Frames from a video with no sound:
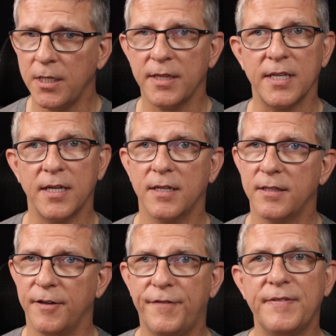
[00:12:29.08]
the
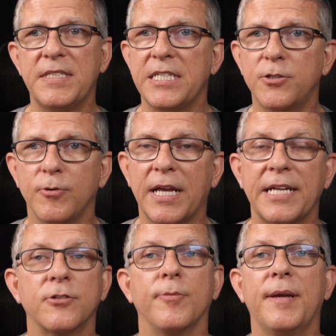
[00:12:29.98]

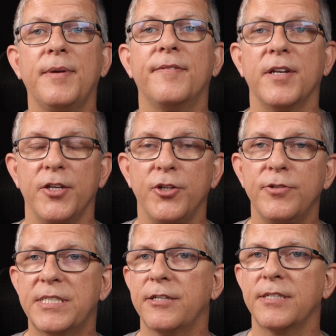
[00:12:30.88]
1528s, or maybe even a new
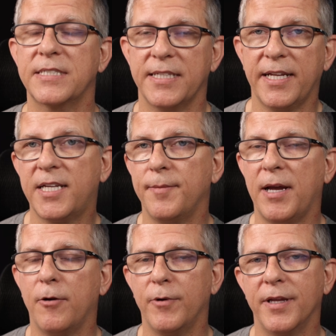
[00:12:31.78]
series that they come
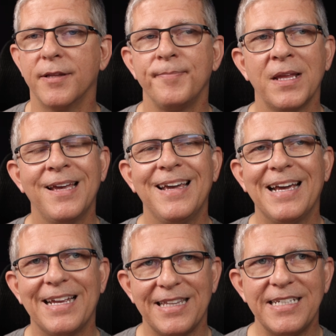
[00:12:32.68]
out with.
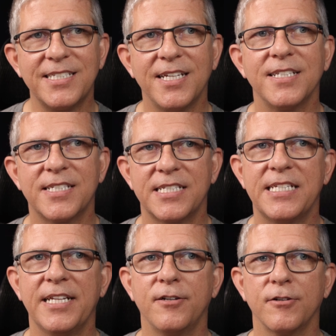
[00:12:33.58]
At least
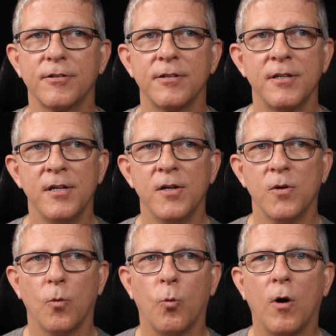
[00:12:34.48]
consider
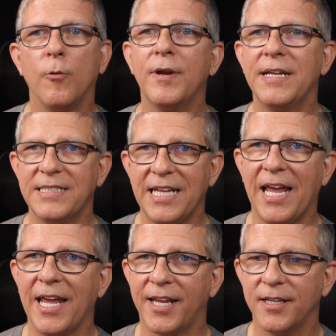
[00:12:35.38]
what would it
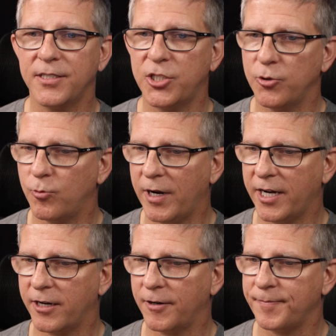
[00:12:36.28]
take to
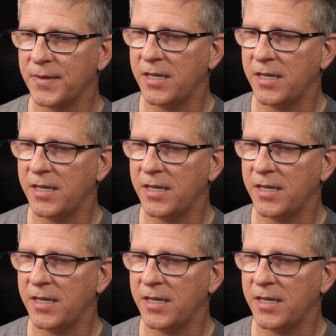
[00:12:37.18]
where